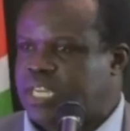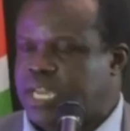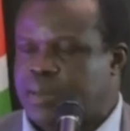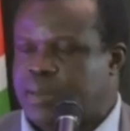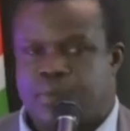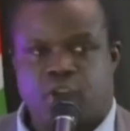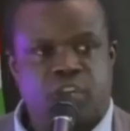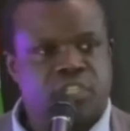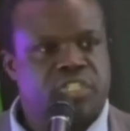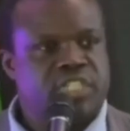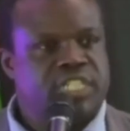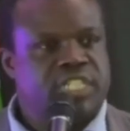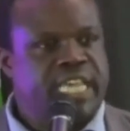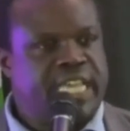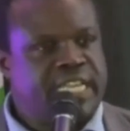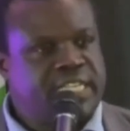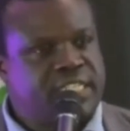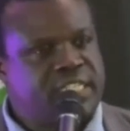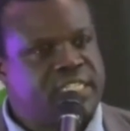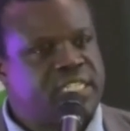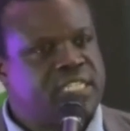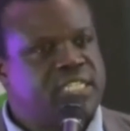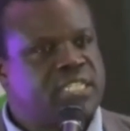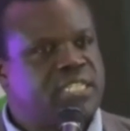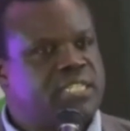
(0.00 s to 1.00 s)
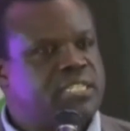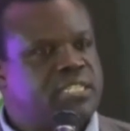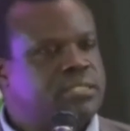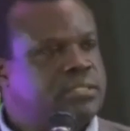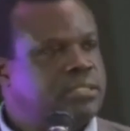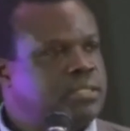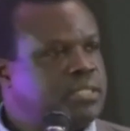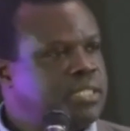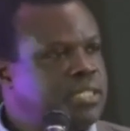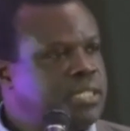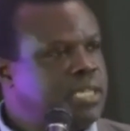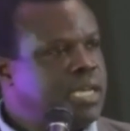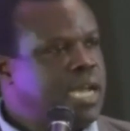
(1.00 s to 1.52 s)
about debts,
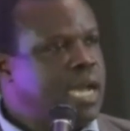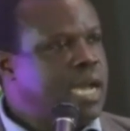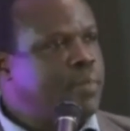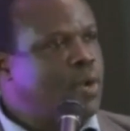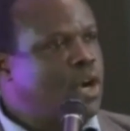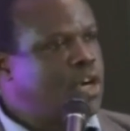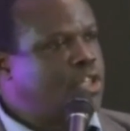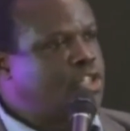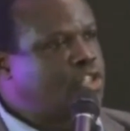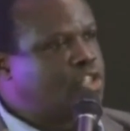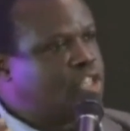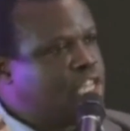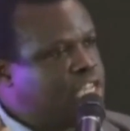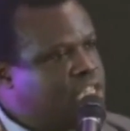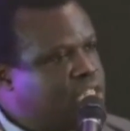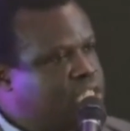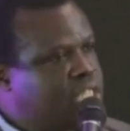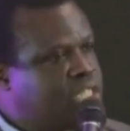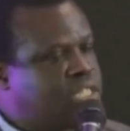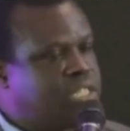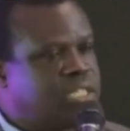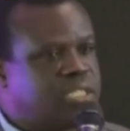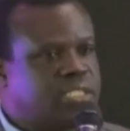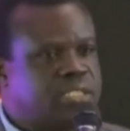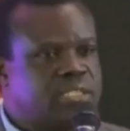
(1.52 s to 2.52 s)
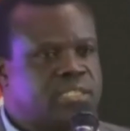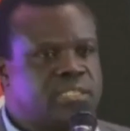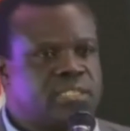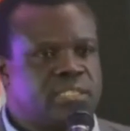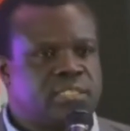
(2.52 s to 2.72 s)
about this.